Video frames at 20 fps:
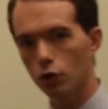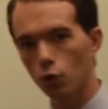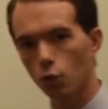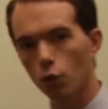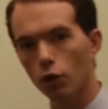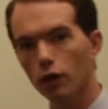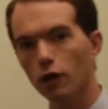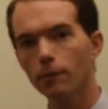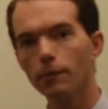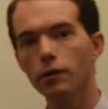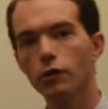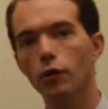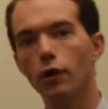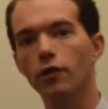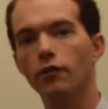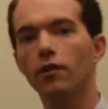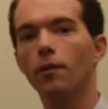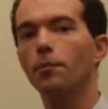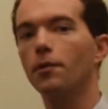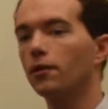We're going to be
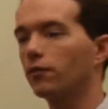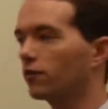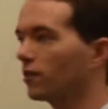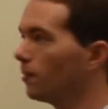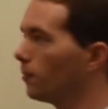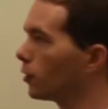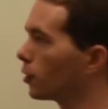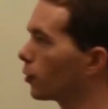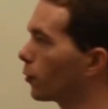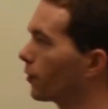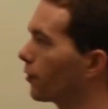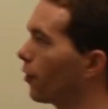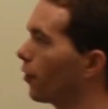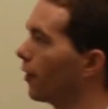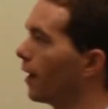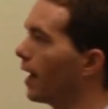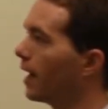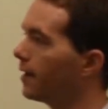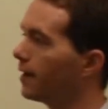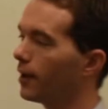doing something similar with
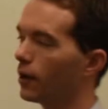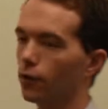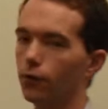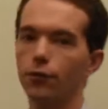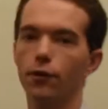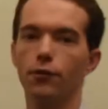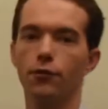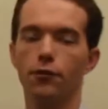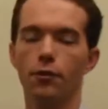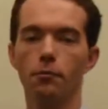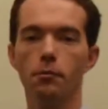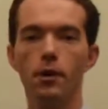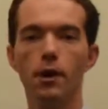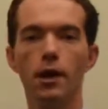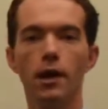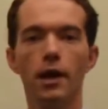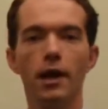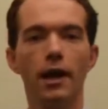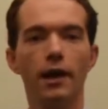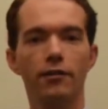our handheld system,
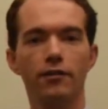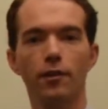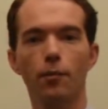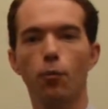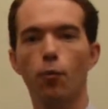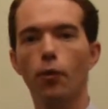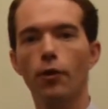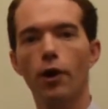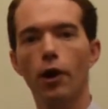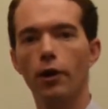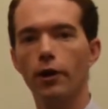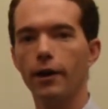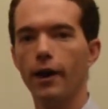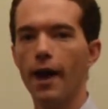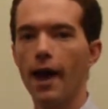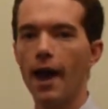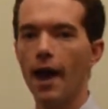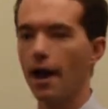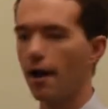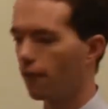except we're not going to
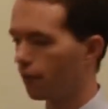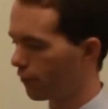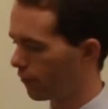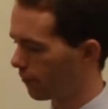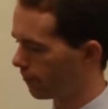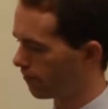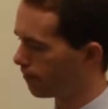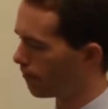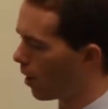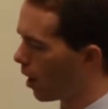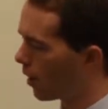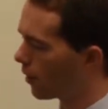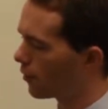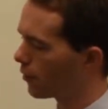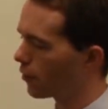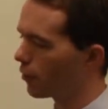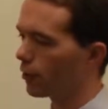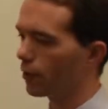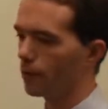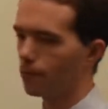have
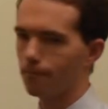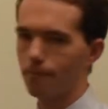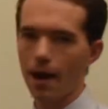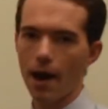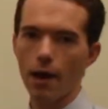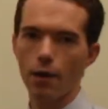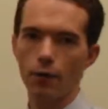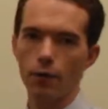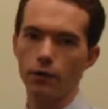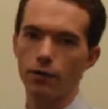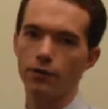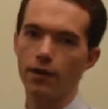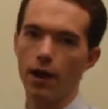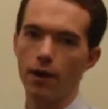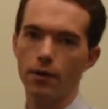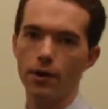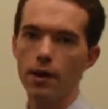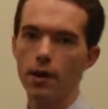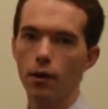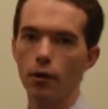monitor and batteries
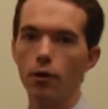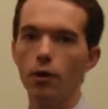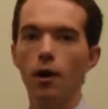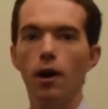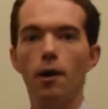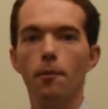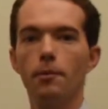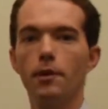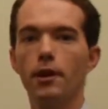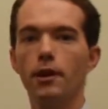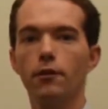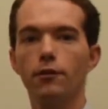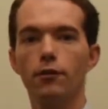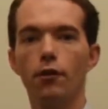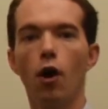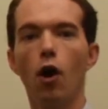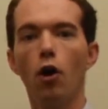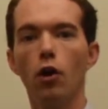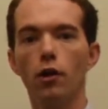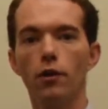down here because
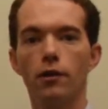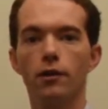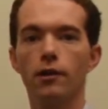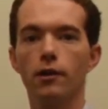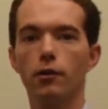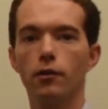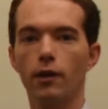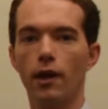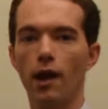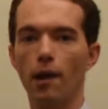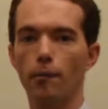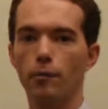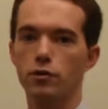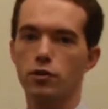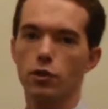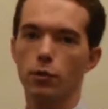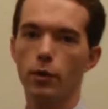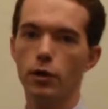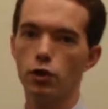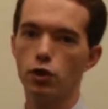all of the little cameras
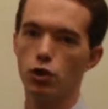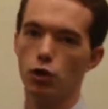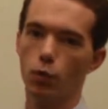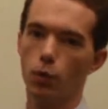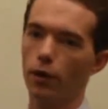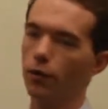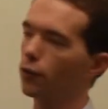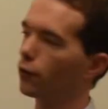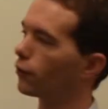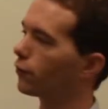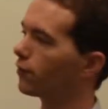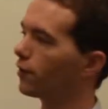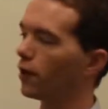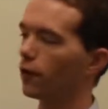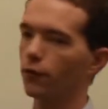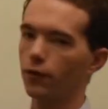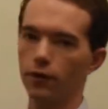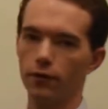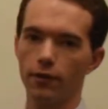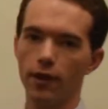that we shoot with are
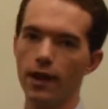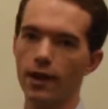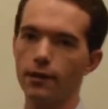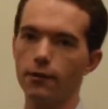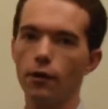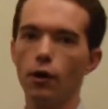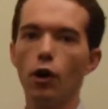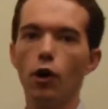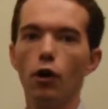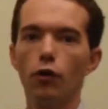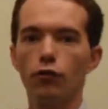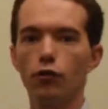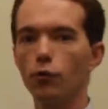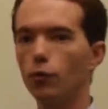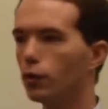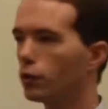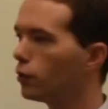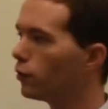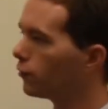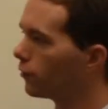self-contained. So
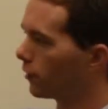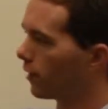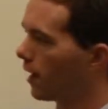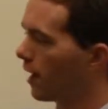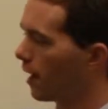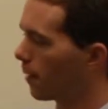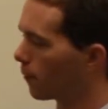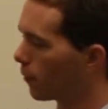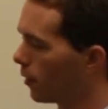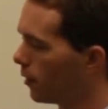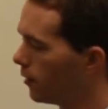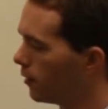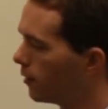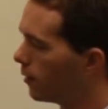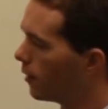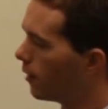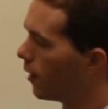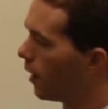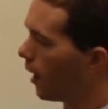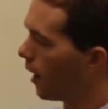we'll use a camera,
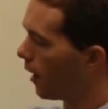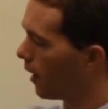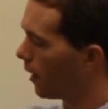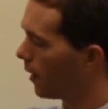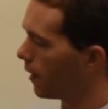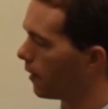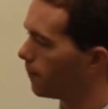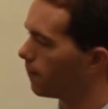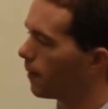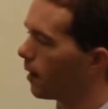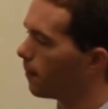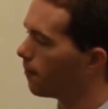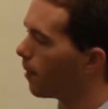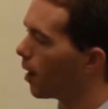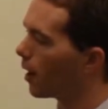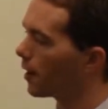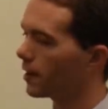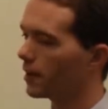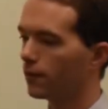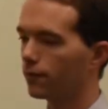uh, a
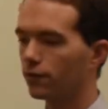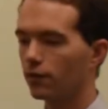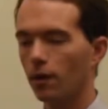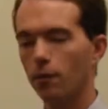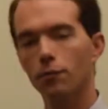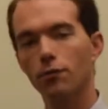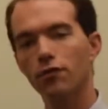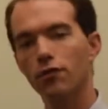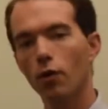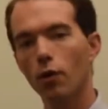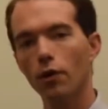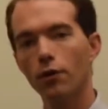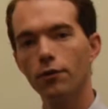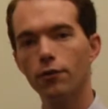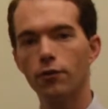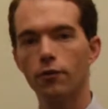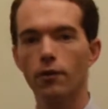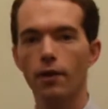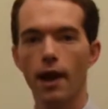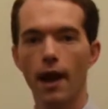body of some
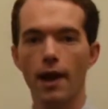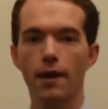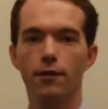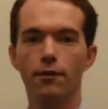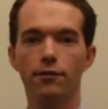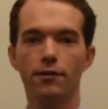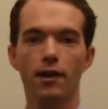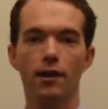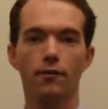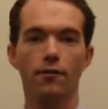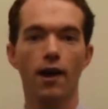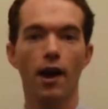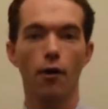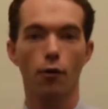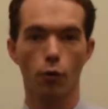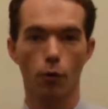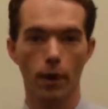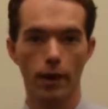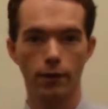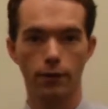sort, and a set of
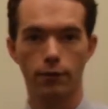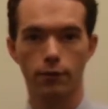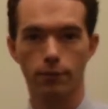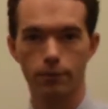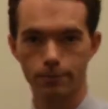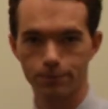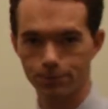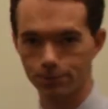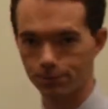counterweights.